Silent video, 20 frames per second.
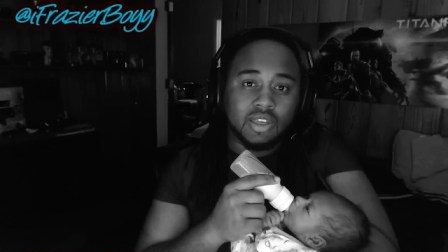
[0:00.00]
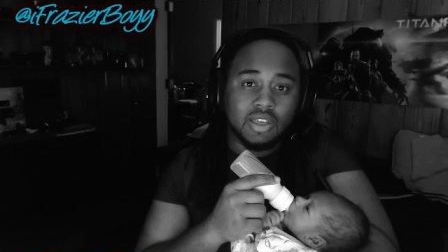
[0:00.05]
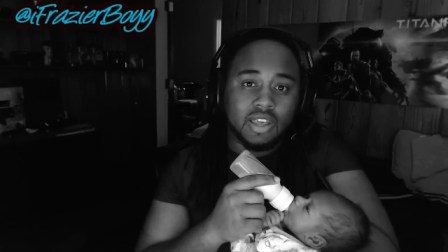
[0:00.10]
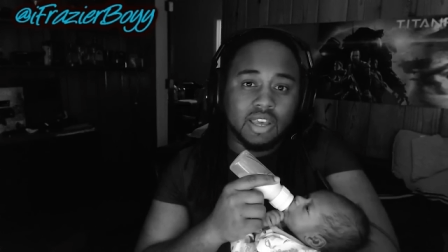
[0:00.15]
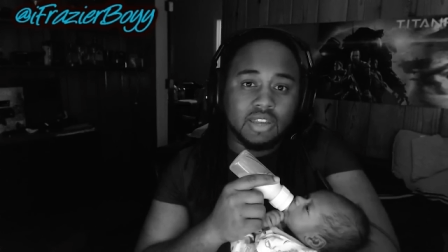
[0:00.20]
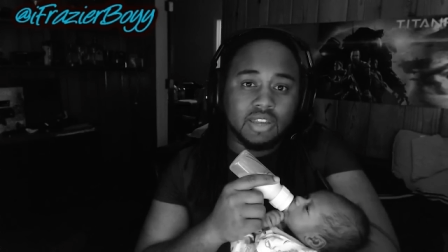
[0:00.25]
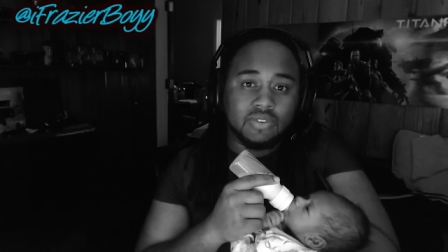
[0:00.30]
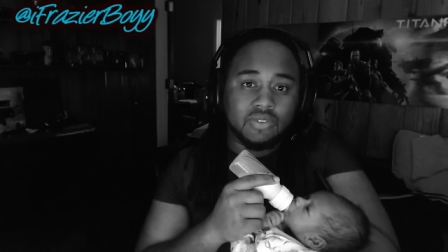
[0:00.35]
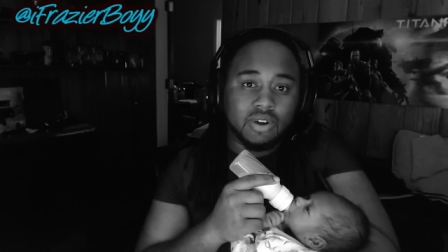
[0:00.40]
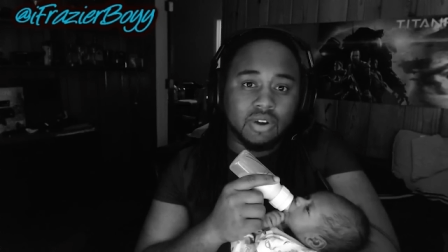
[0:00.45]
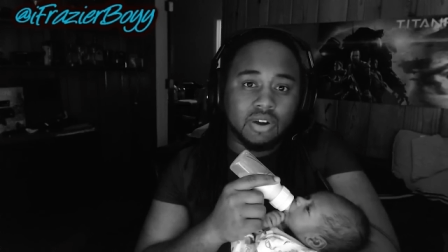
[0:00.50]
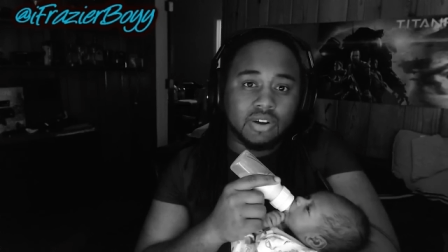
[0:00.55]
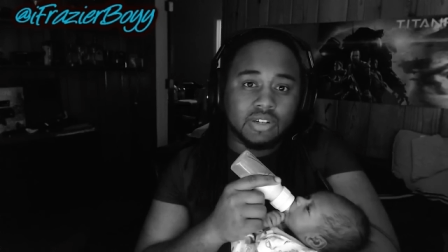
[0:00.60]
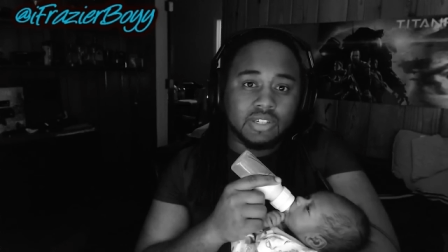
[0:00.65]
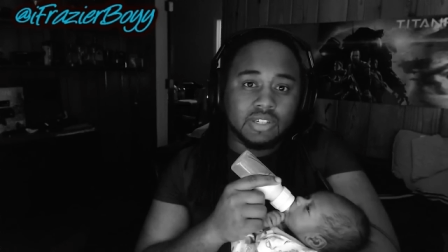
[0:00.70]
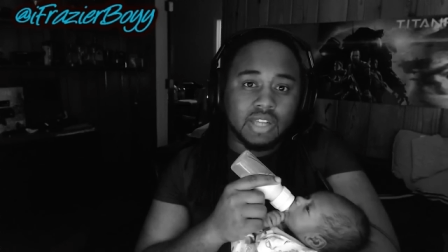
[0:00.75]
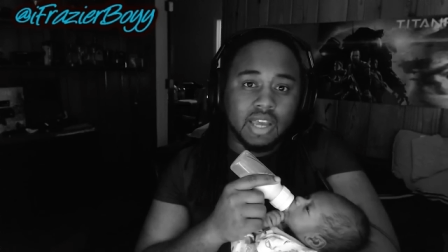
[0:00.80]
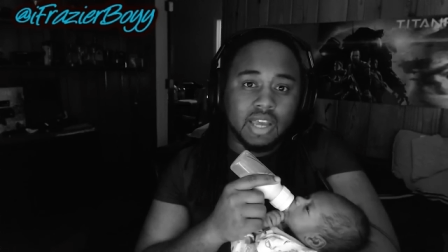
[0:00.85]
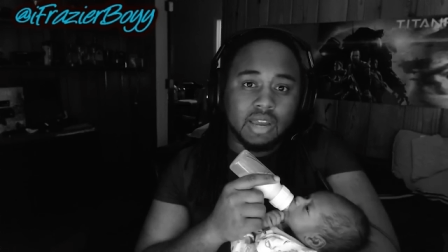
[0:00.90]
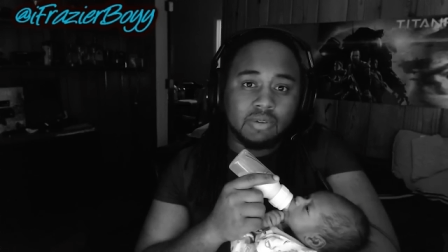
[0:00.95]
as far
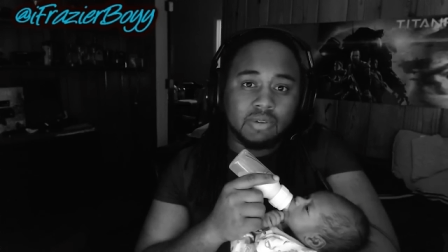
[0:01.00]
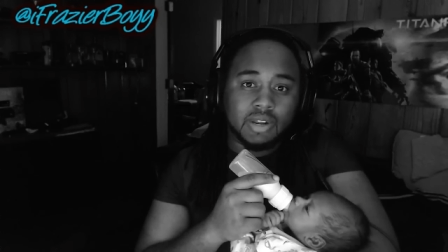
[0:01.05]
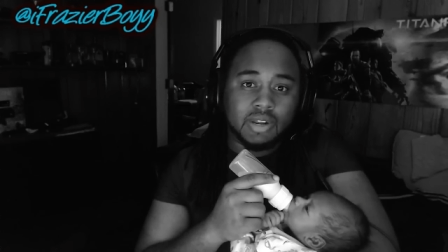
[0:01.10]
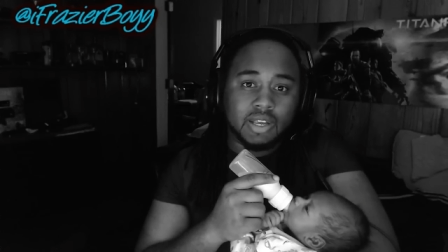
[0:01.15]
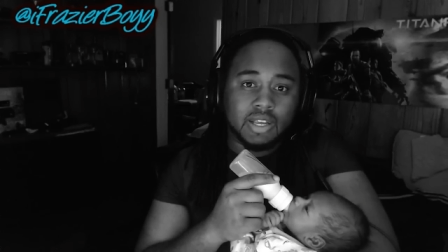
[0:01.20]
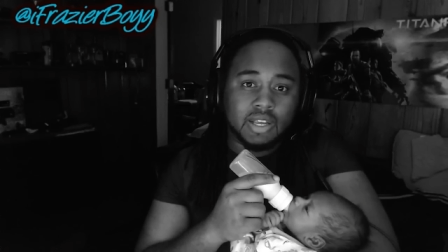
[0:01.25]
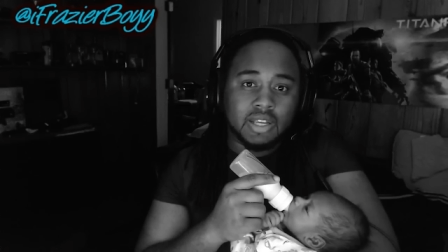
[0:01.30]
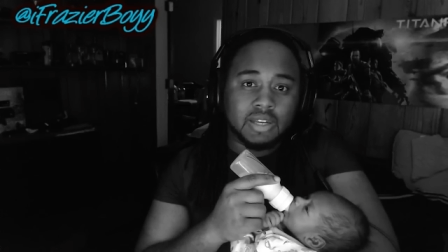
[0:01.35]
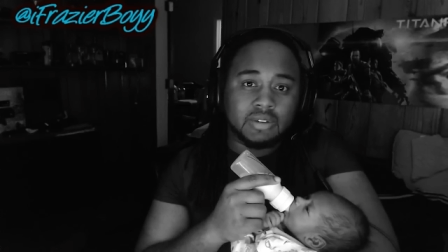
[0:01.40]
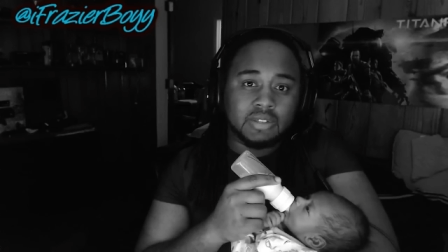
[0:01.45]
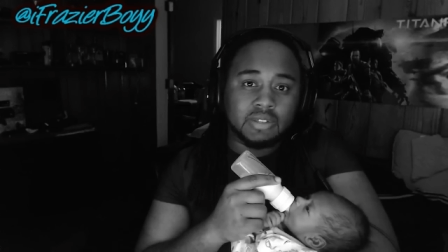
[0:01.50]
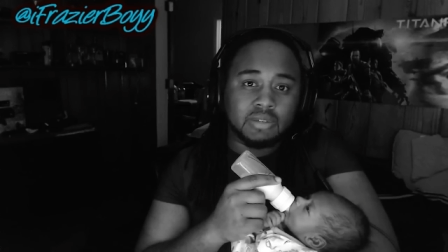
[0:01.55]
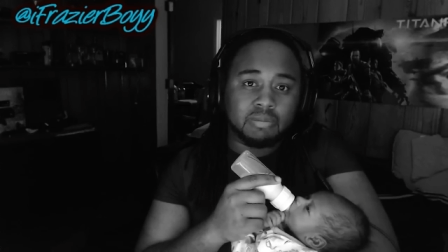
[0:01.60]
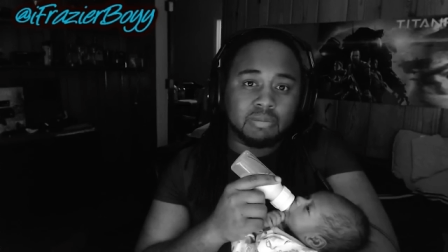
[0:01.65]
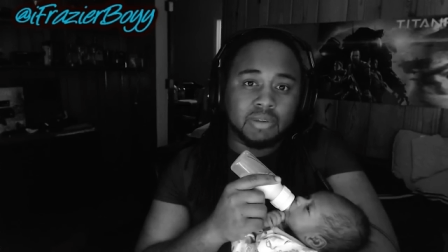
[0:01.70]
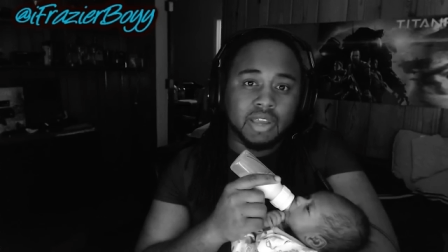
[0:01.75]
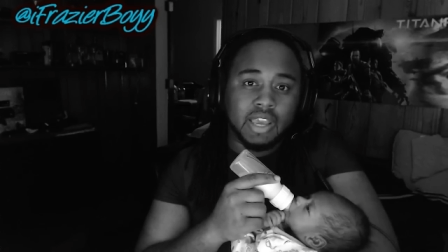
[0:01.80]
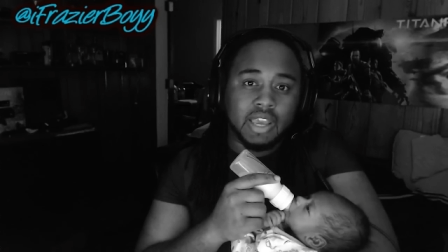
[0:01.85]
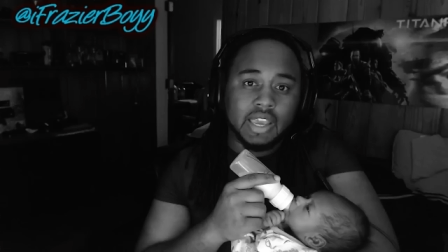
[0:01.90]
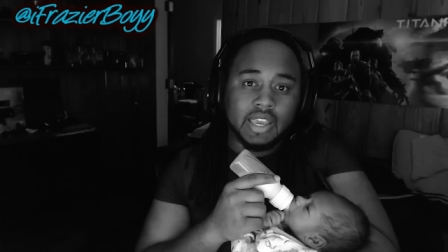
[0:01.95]
as like when it comes to
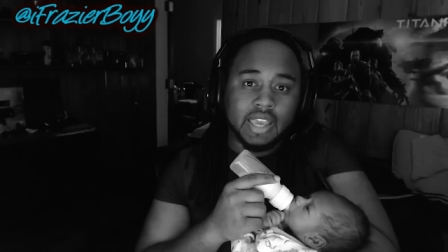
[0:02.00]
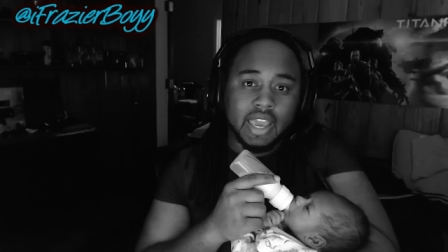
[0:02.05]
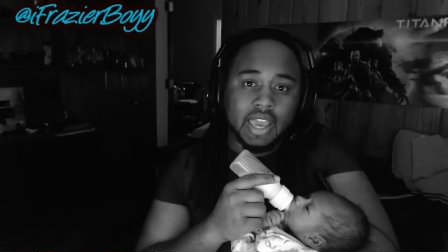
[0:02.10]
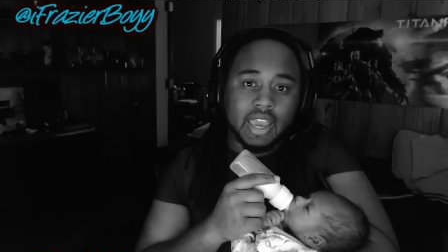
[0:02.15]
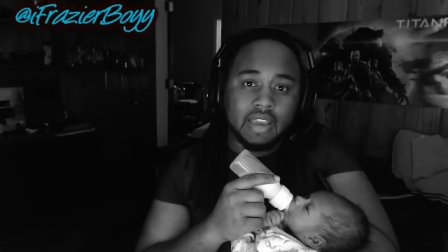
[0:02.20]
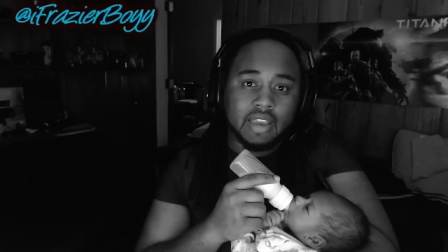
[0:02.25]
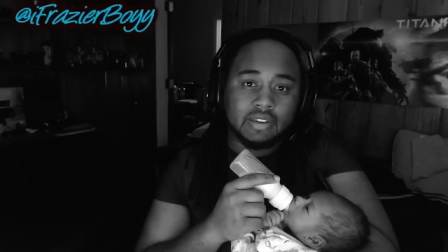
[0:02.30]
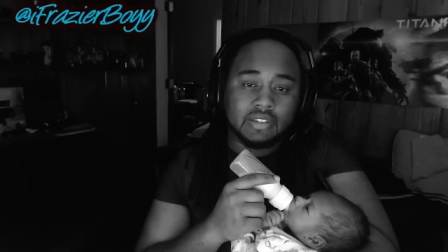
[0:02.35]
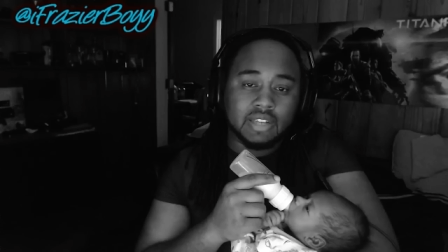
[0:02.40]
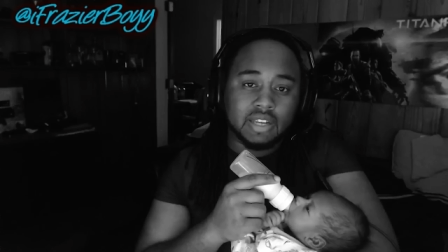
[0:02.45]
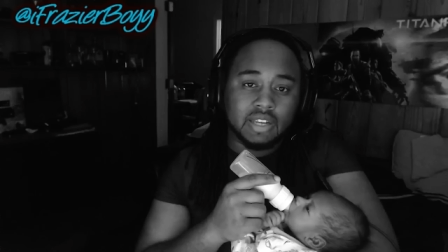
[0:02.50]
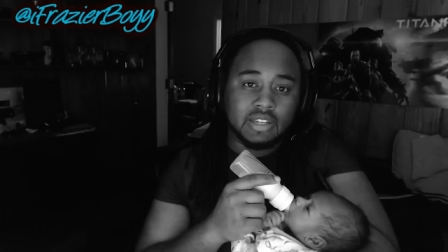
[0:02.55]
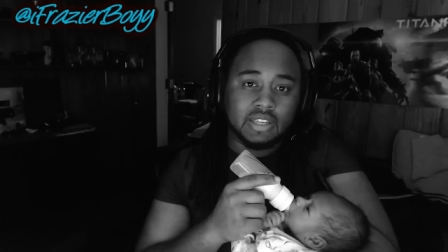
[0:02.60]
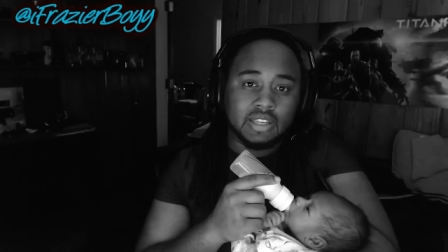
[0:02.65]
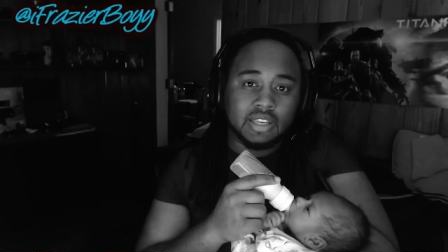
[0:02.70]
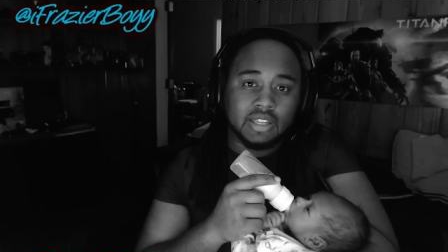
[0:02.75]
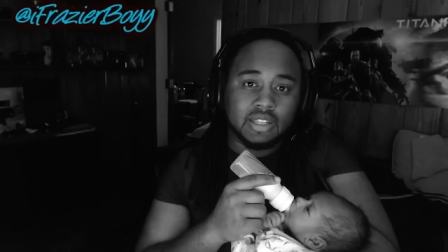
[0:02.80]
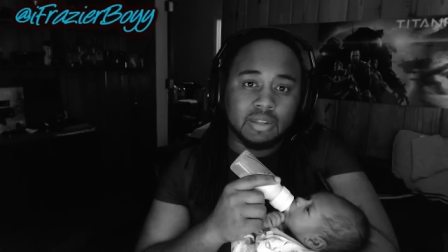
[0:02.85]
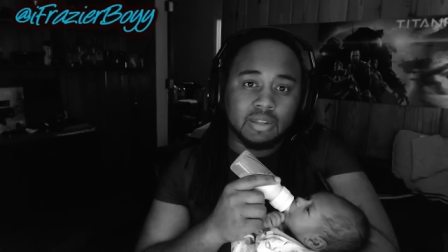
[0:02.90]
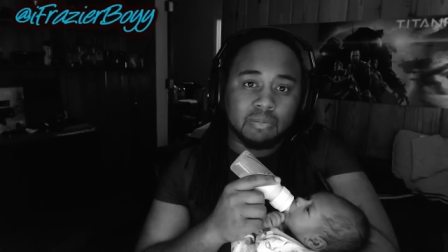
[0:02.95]
playing games, like to
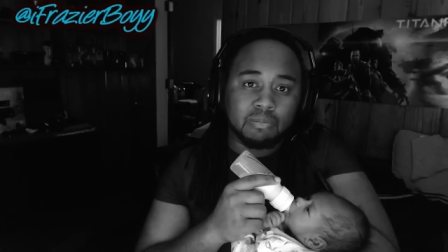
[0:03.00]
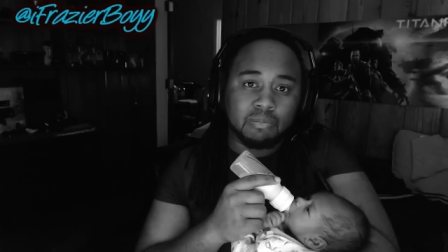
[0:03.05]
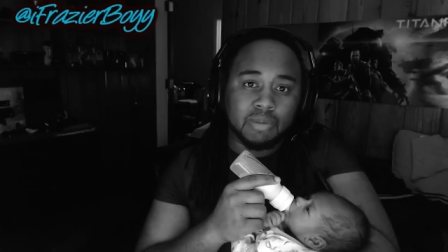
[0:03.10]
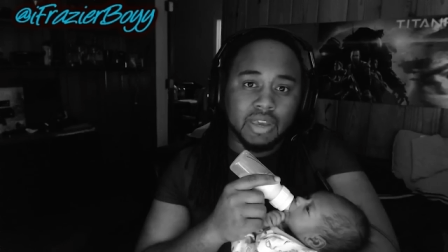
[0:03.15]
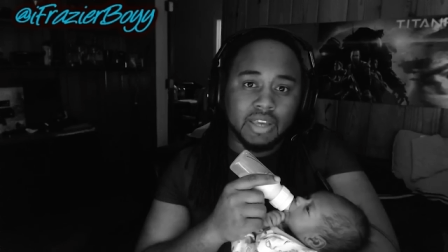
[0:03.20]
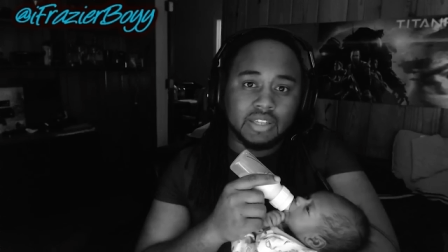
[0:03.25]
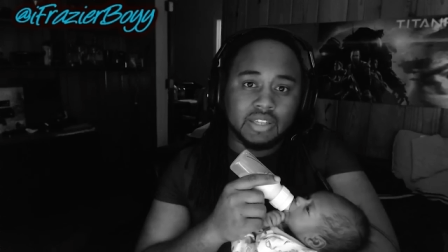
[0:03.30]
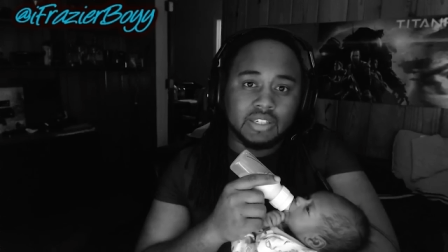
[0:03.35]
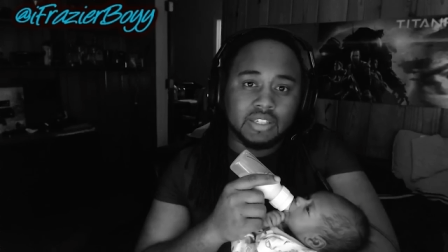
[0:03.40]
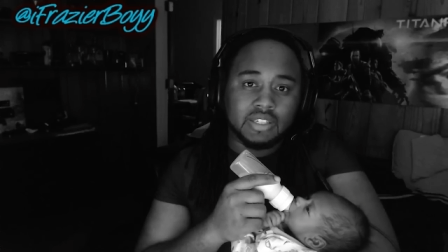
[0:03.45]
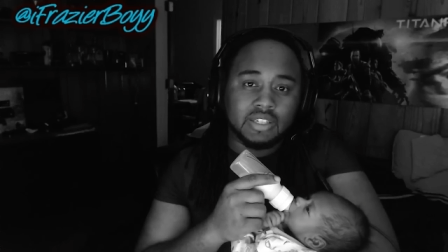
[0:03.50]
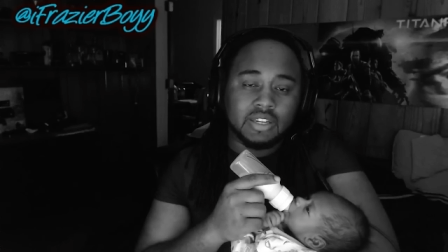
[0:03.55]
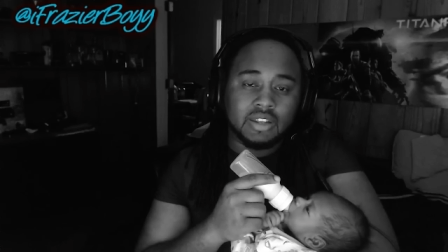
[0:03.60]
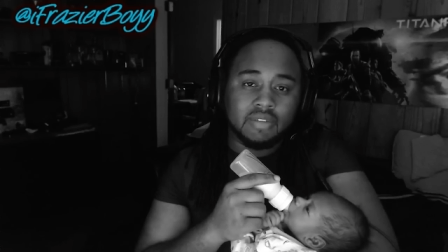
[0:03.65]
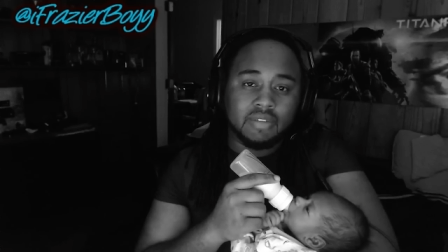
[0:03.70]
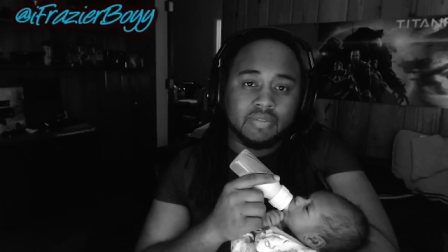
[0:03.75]
get the best